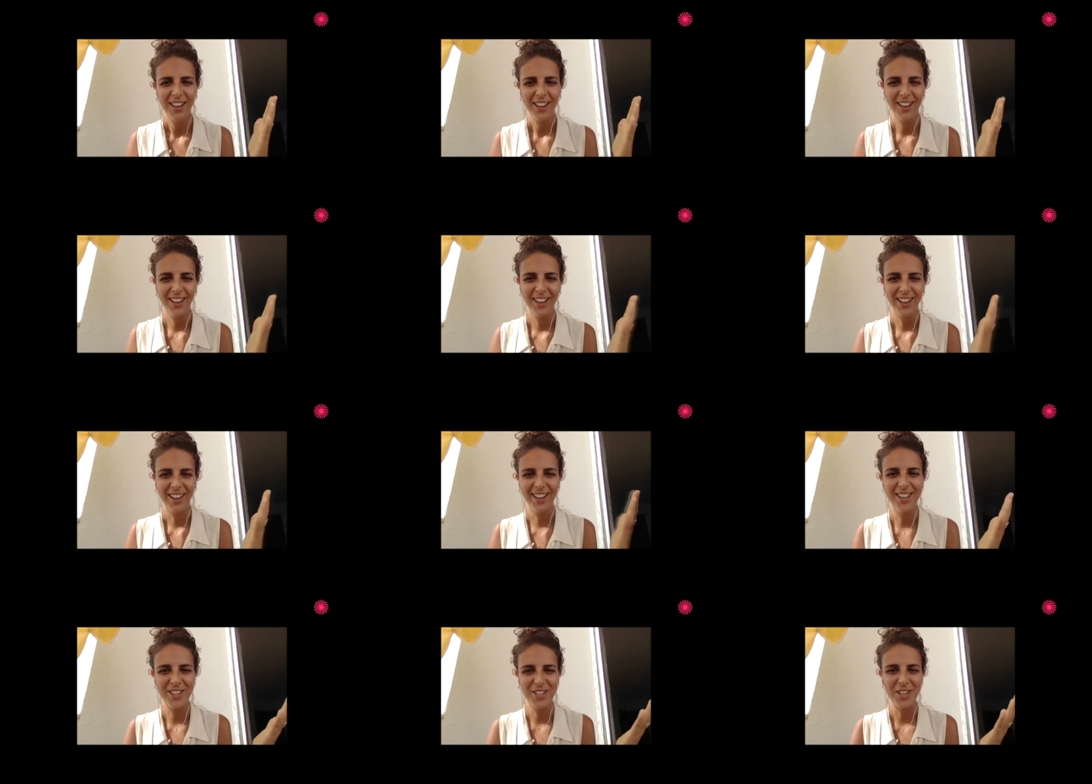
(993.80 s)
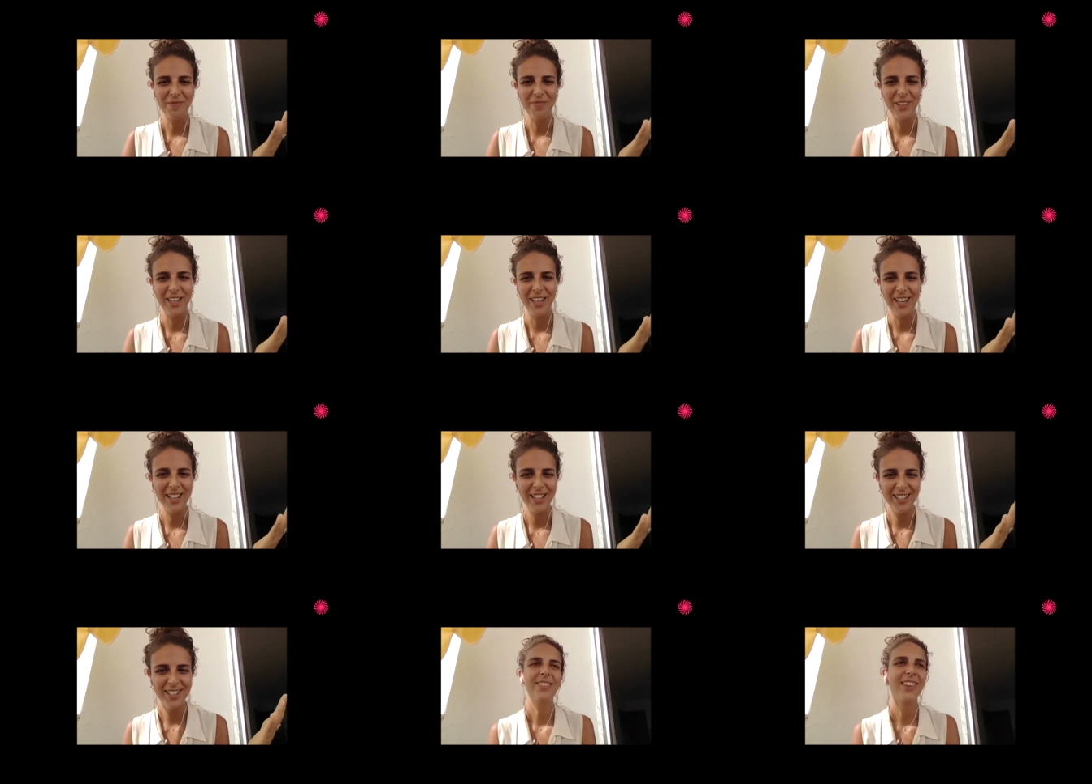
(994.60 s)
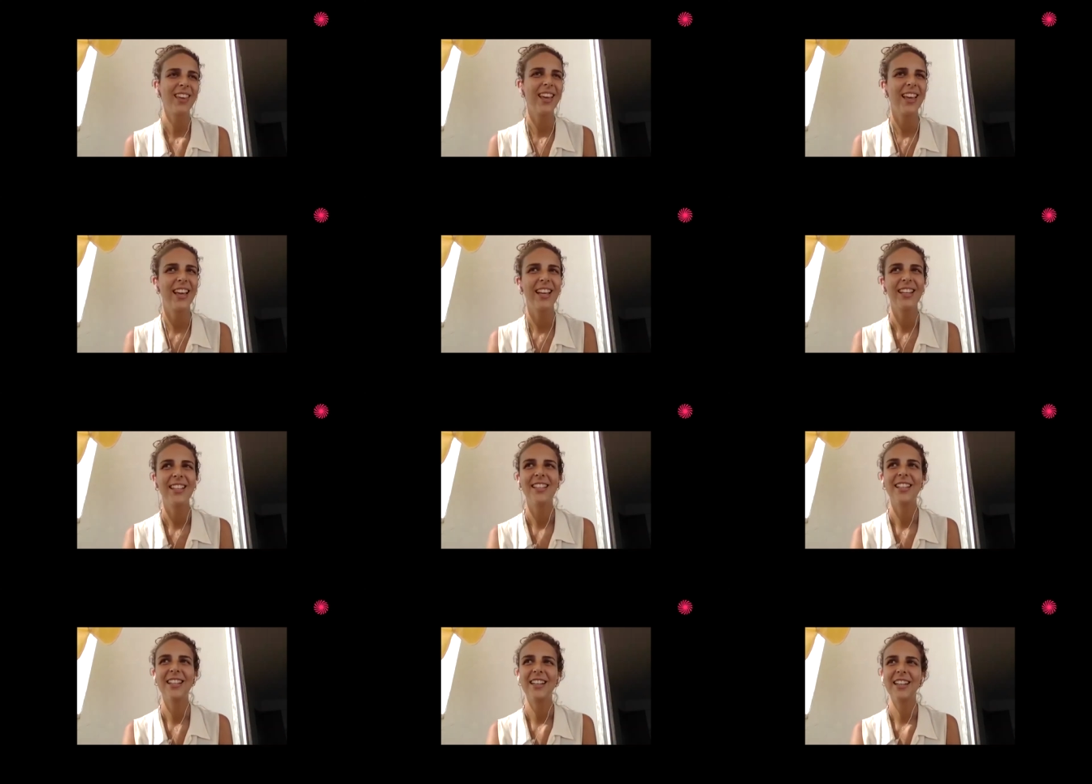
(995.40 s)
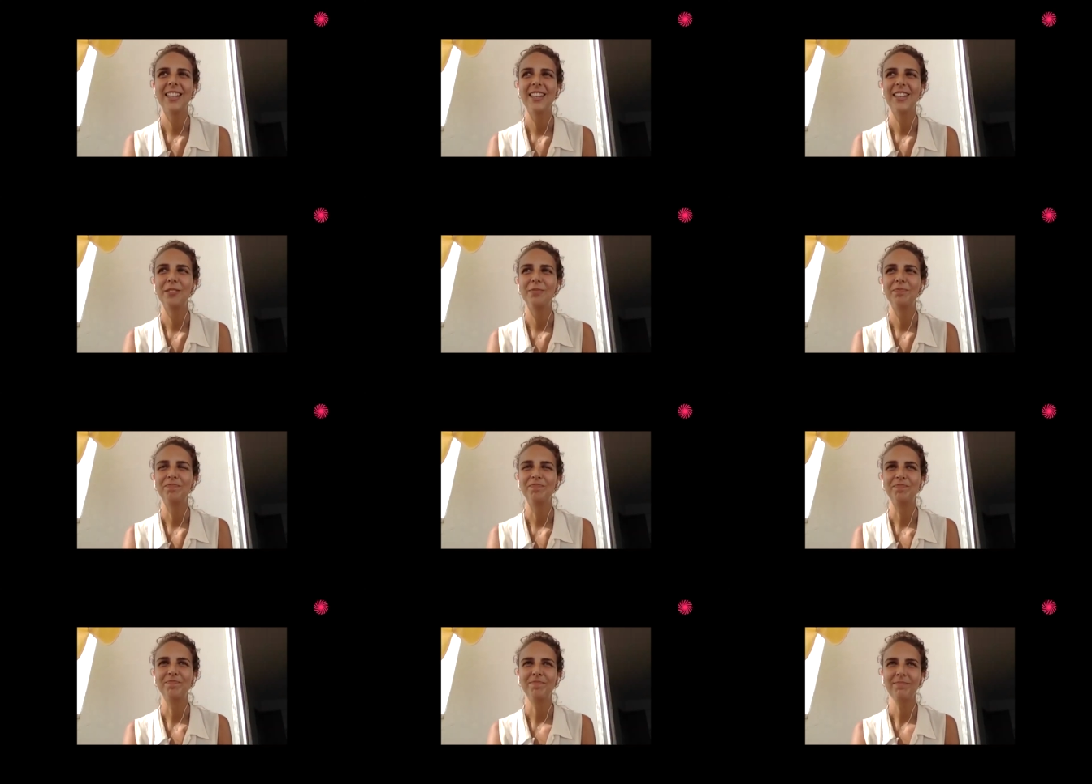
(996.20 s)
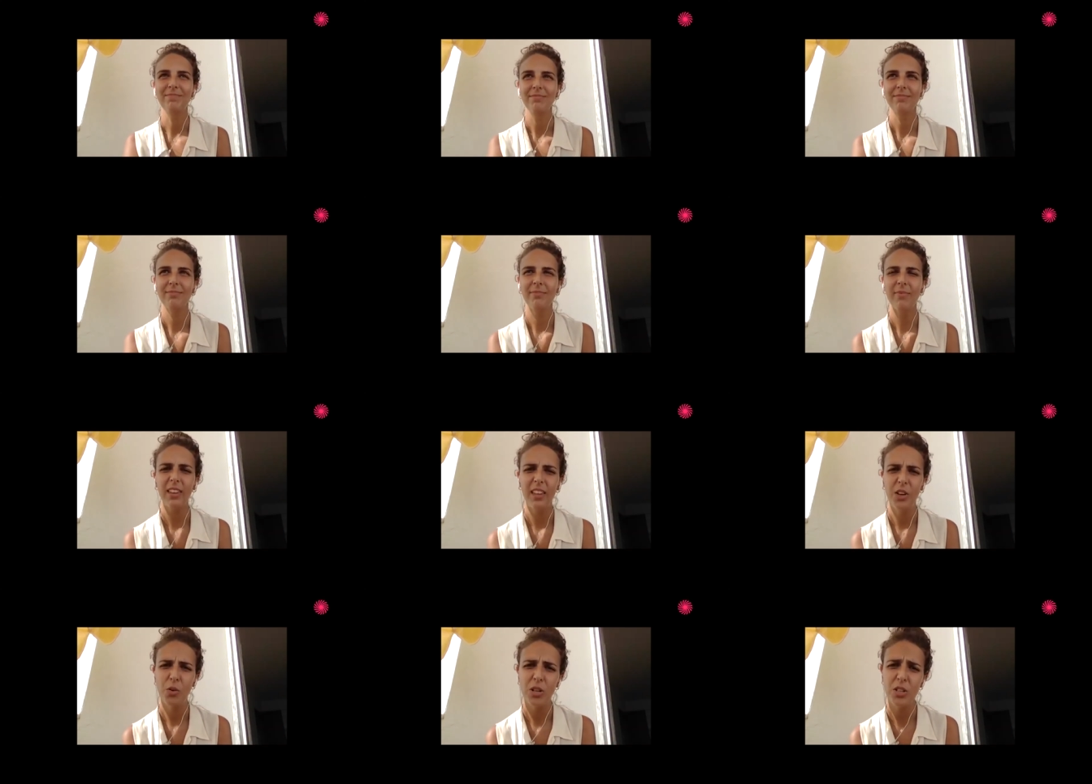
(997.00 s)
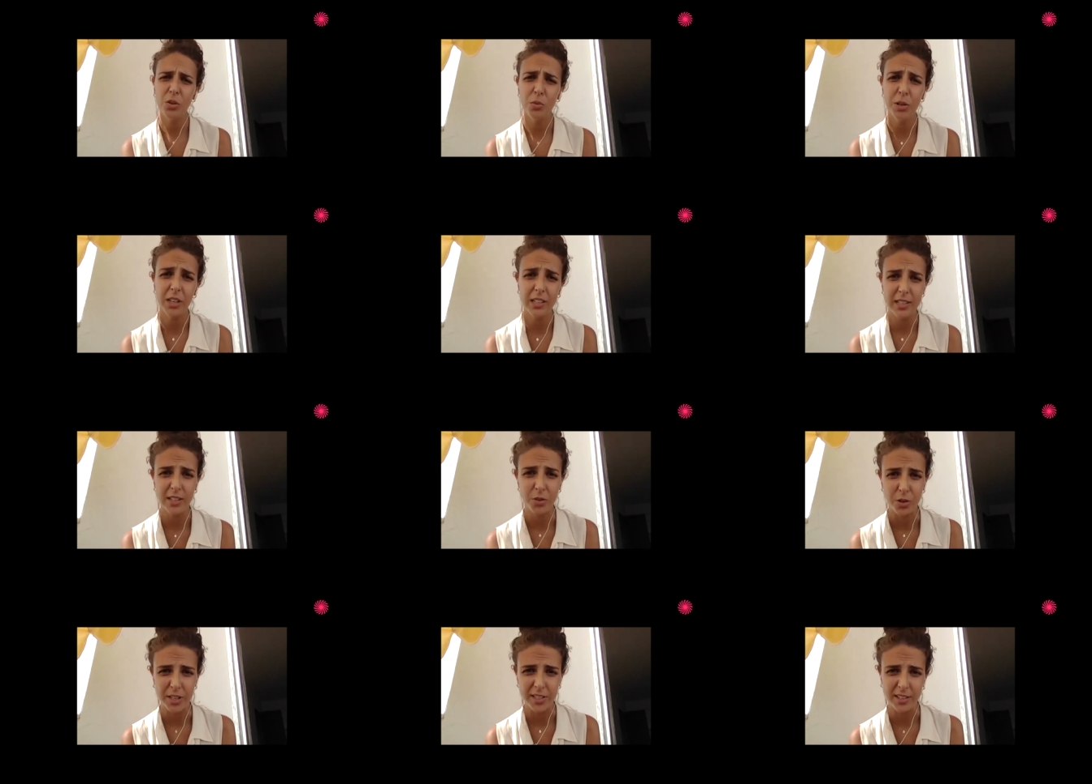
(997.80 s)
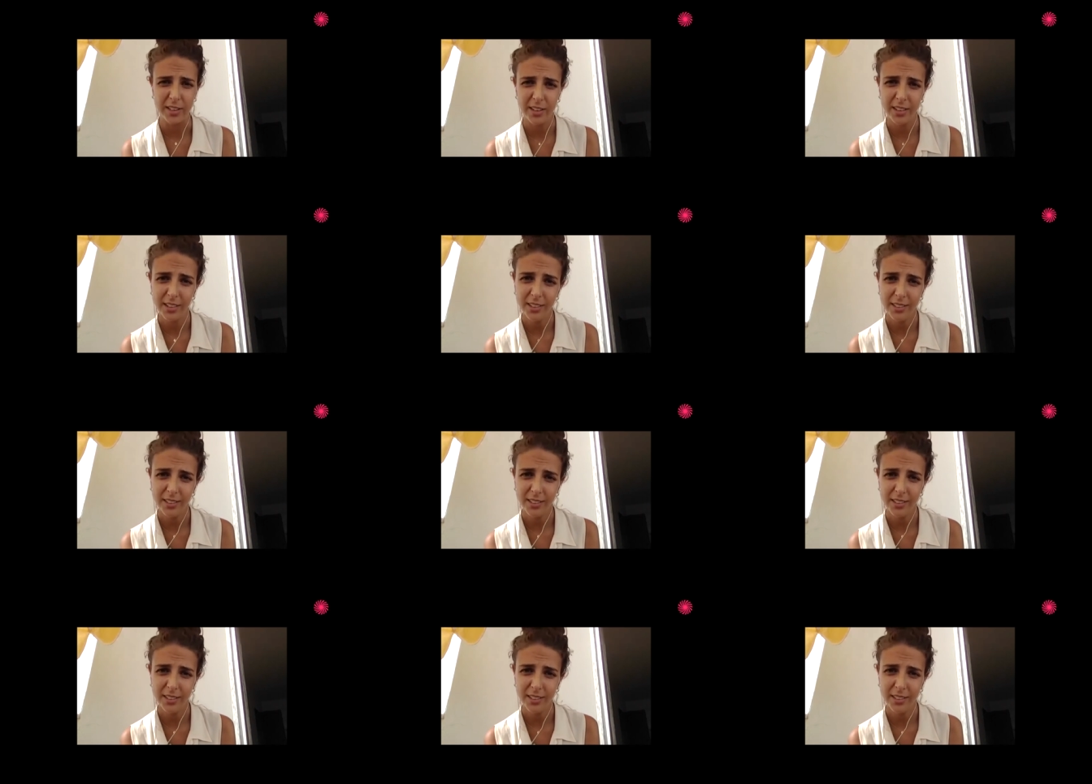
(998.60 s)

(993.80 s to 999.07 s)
Uh, Japanese, and um, you also work as a translator?